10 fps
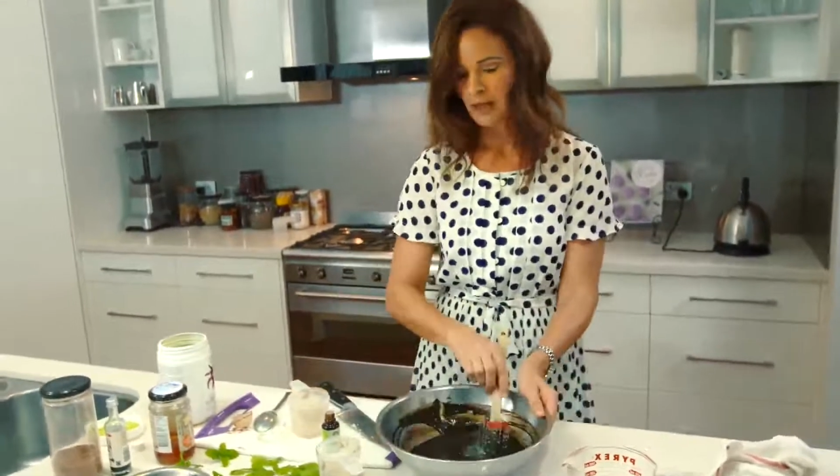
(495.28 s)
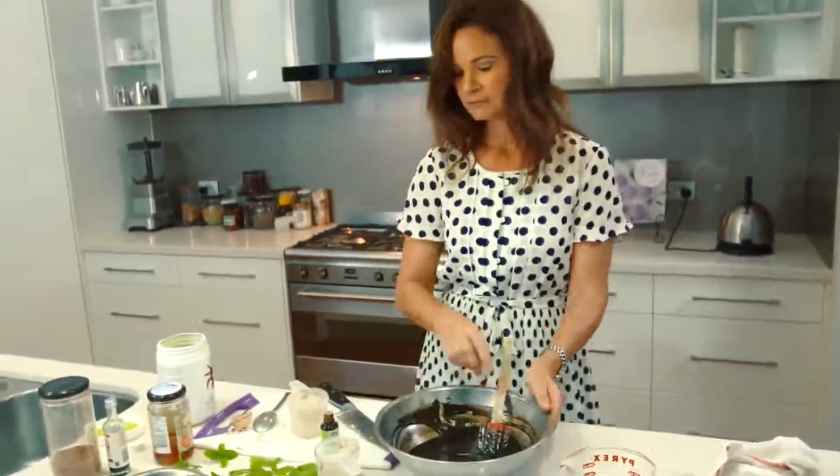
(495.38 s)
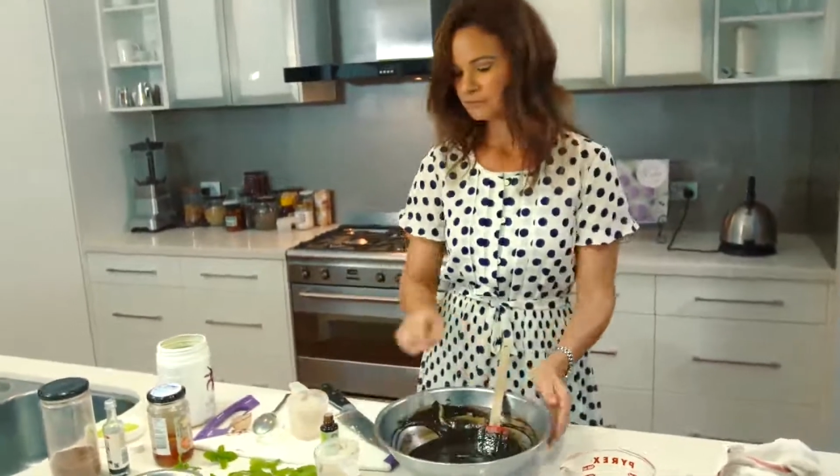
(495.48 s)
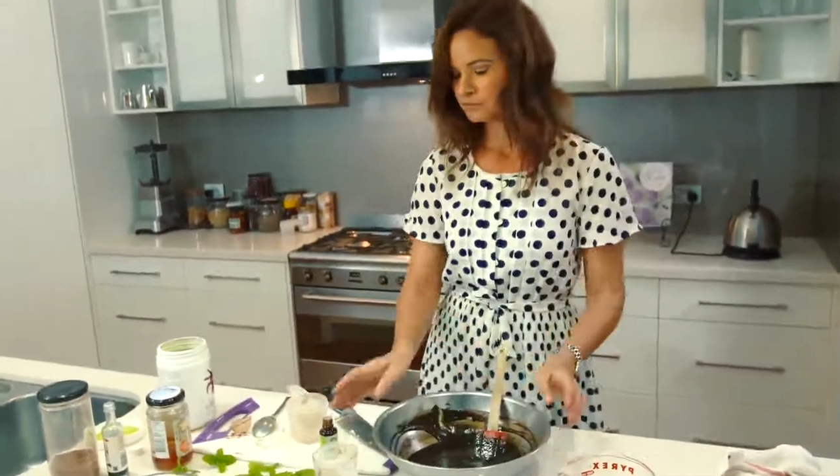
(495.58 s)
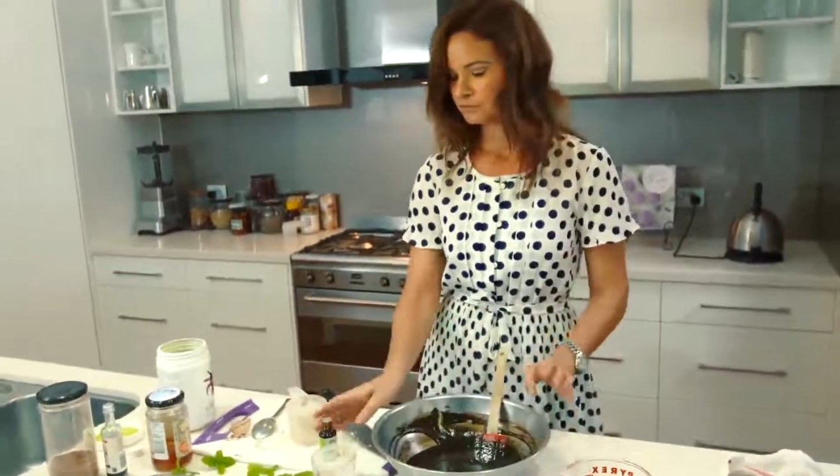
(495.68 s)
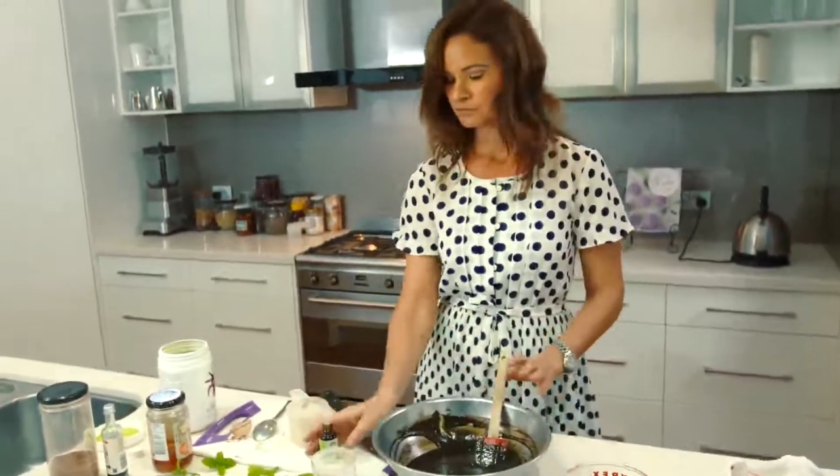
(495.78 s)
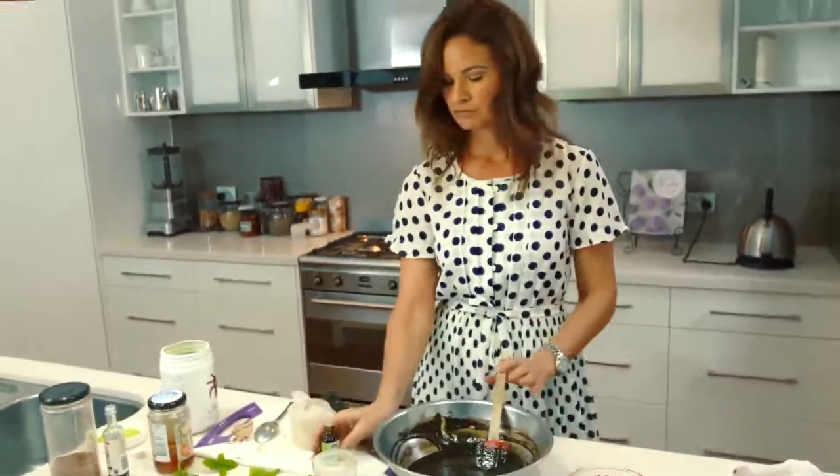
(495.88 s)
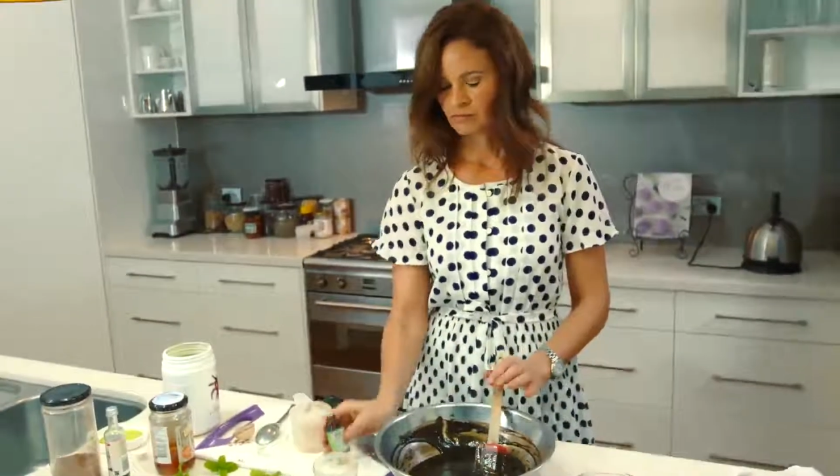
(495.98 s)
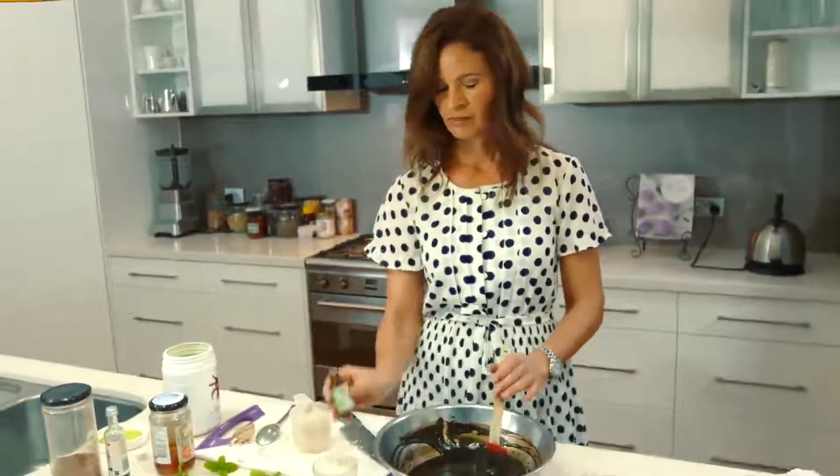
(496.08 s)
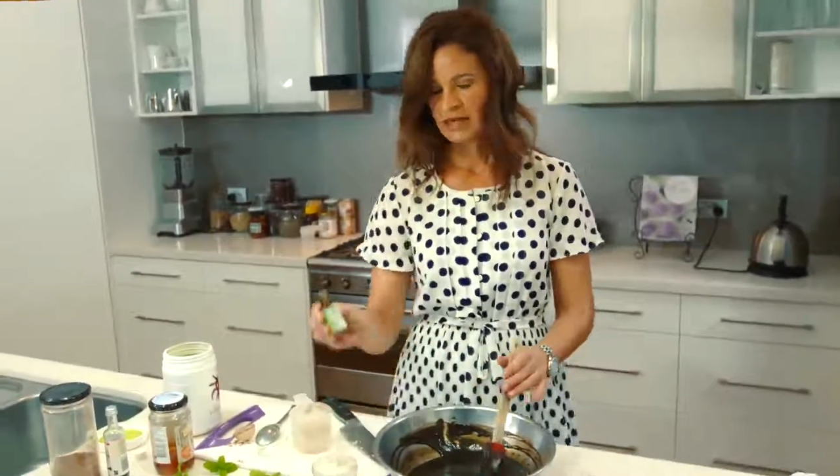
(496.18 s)

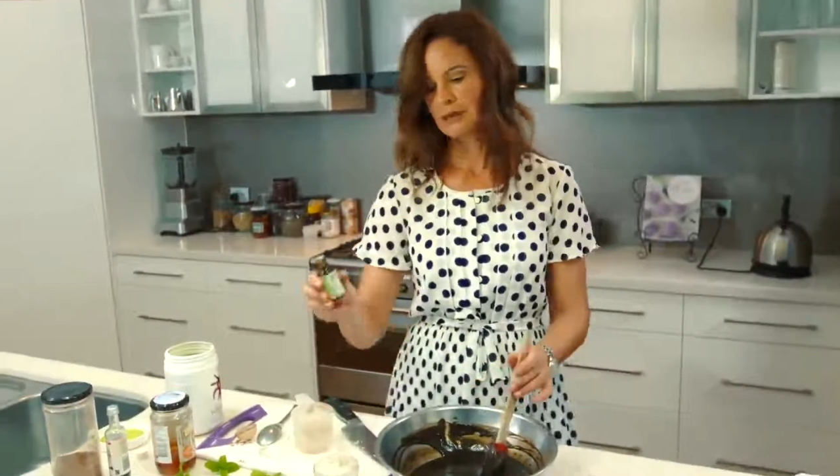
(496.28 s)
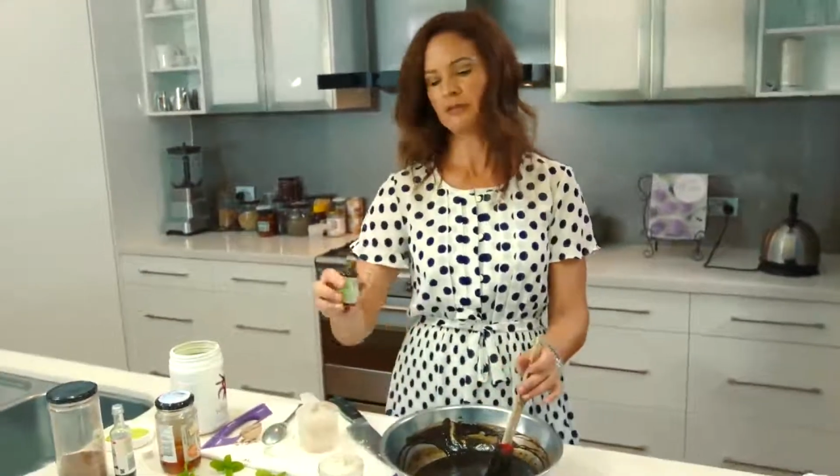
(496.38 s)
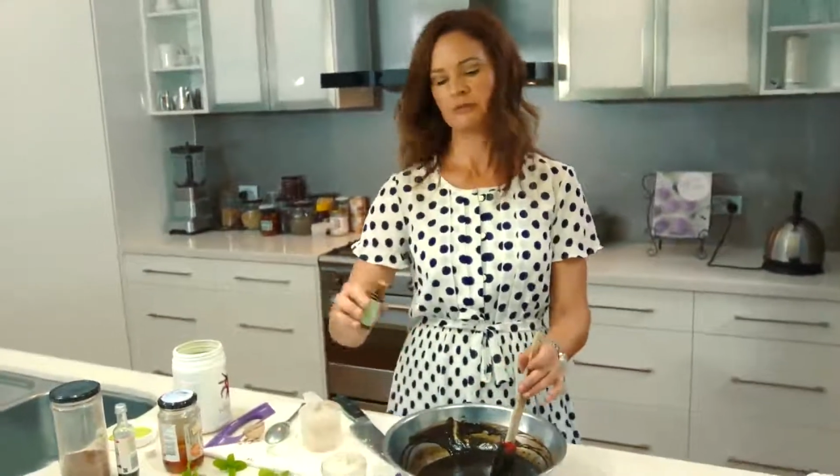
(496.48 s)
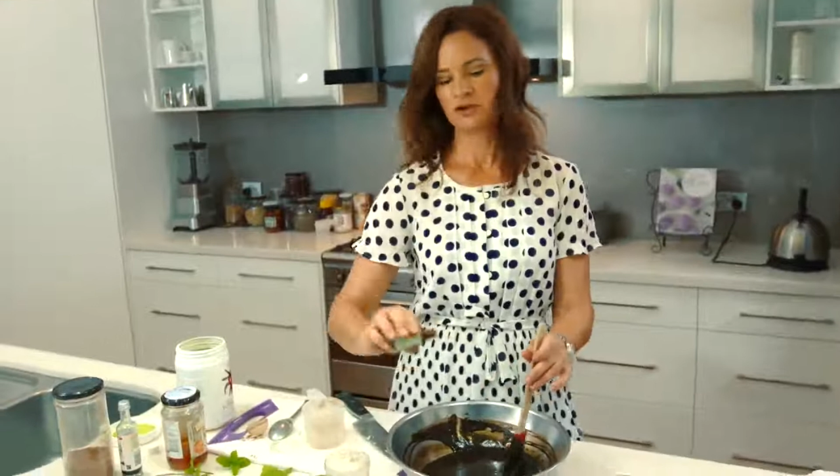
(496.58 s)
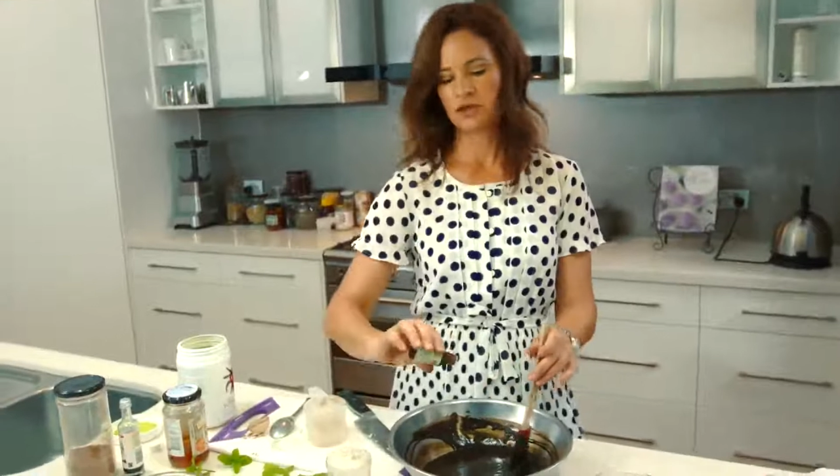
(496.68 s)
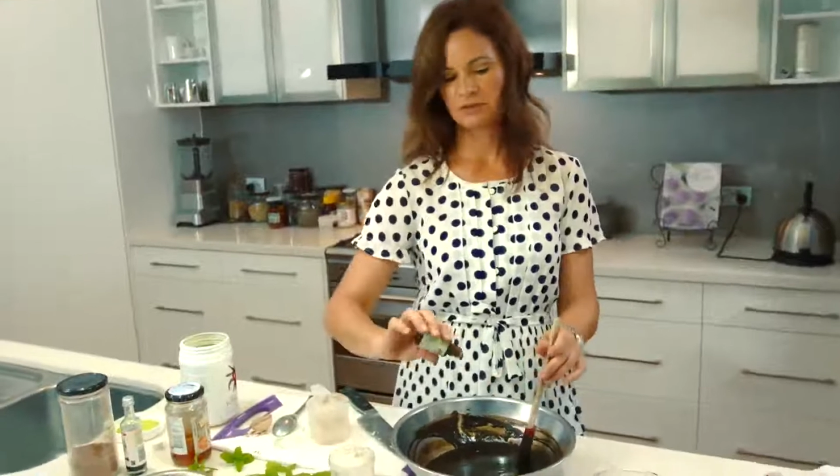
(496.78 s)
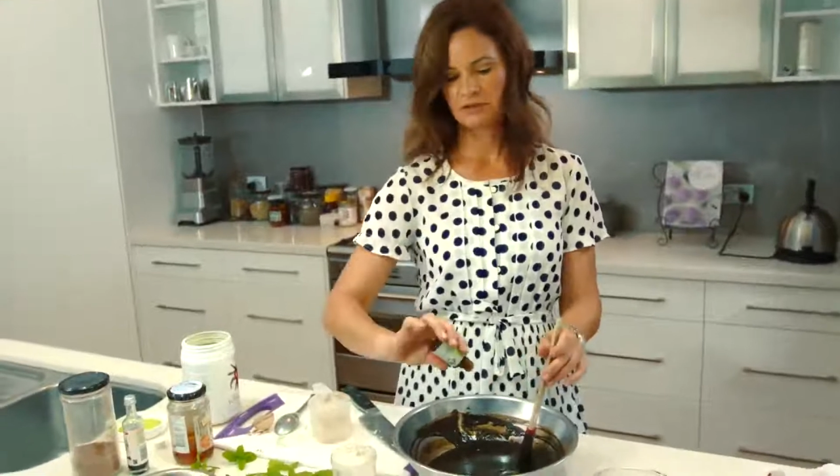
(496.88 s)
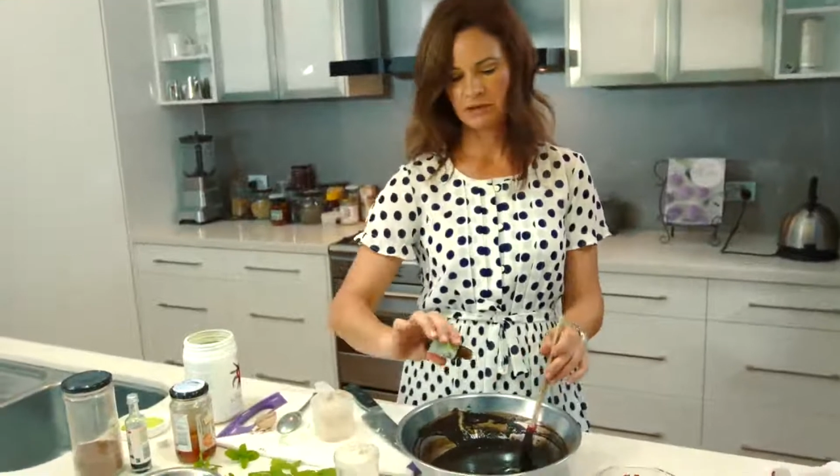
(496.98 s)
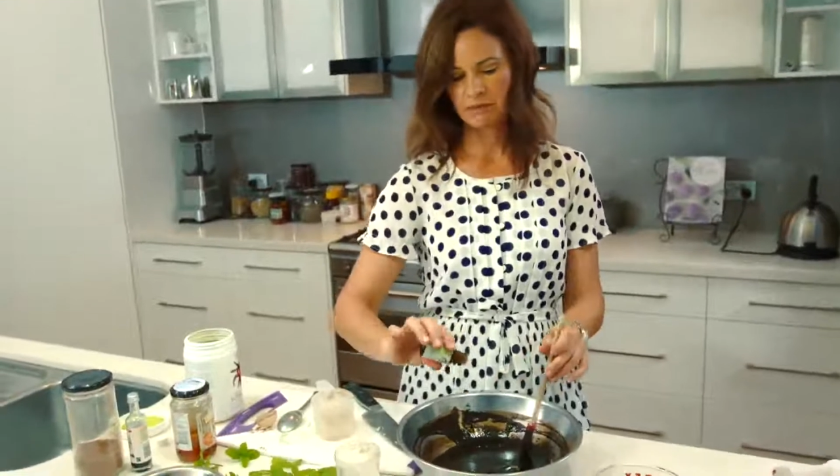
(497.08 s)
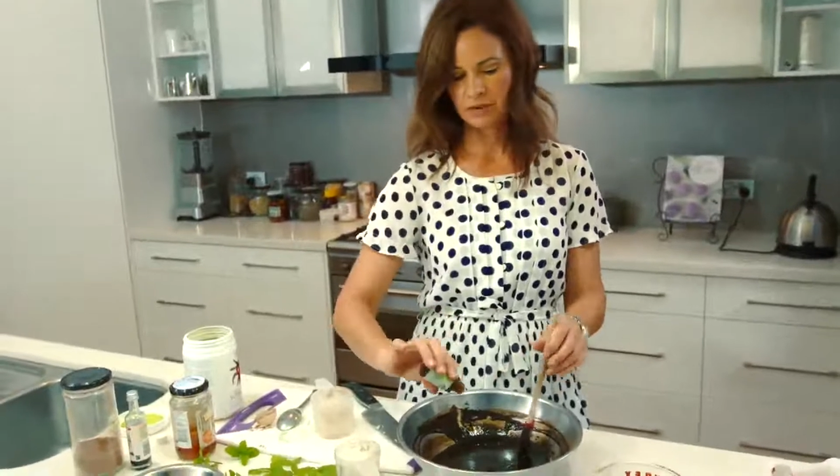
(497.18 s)
A couple of more drops
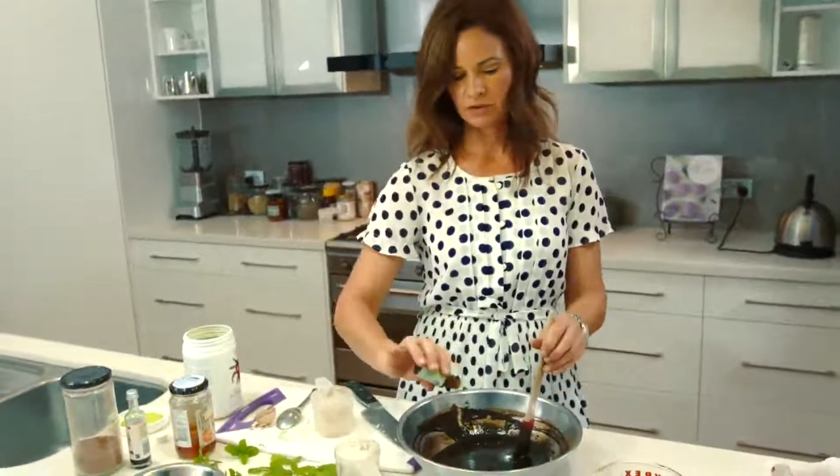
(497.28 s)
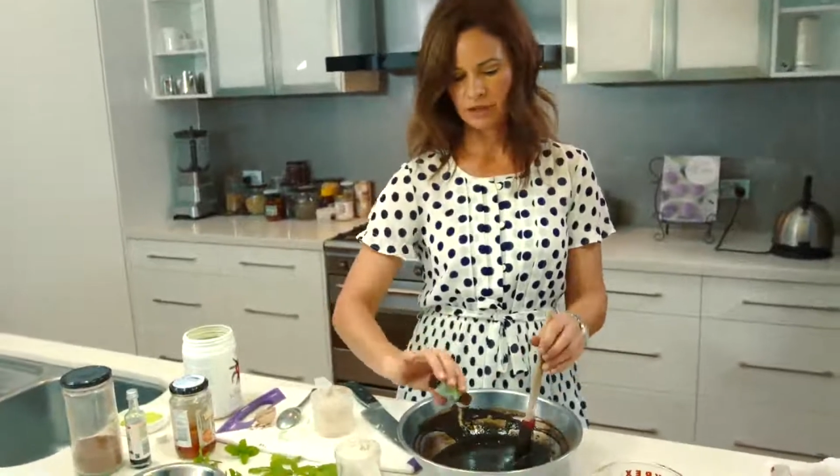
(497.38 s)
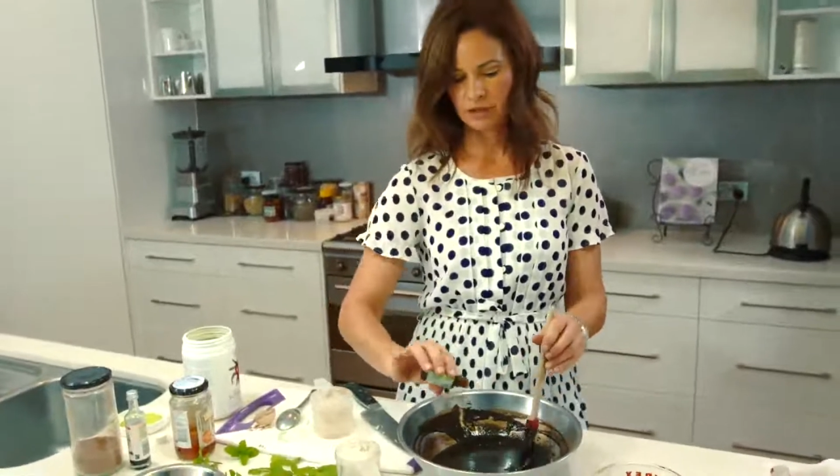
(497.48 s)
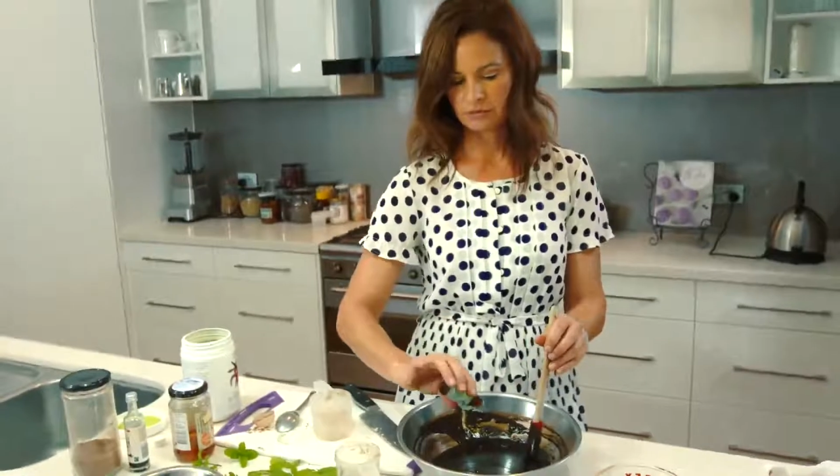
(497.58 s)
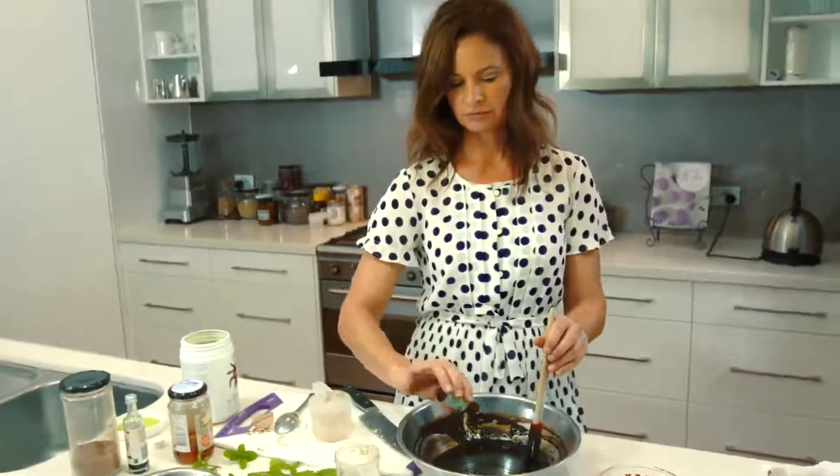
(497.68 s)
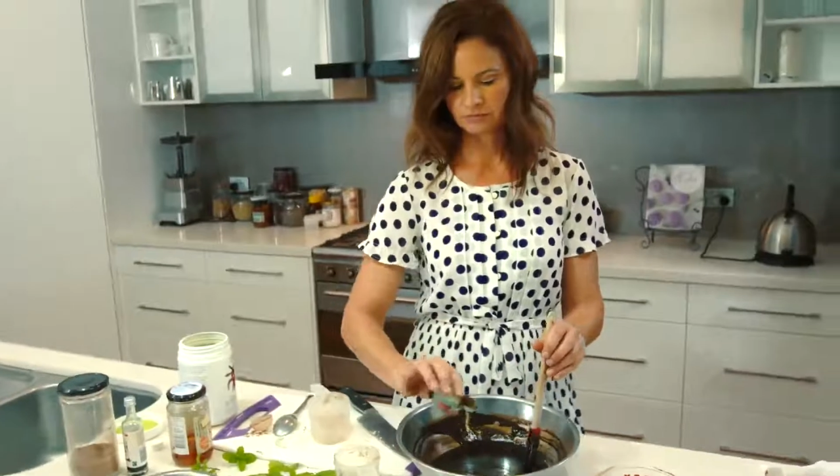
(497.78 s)
of peppermint oil,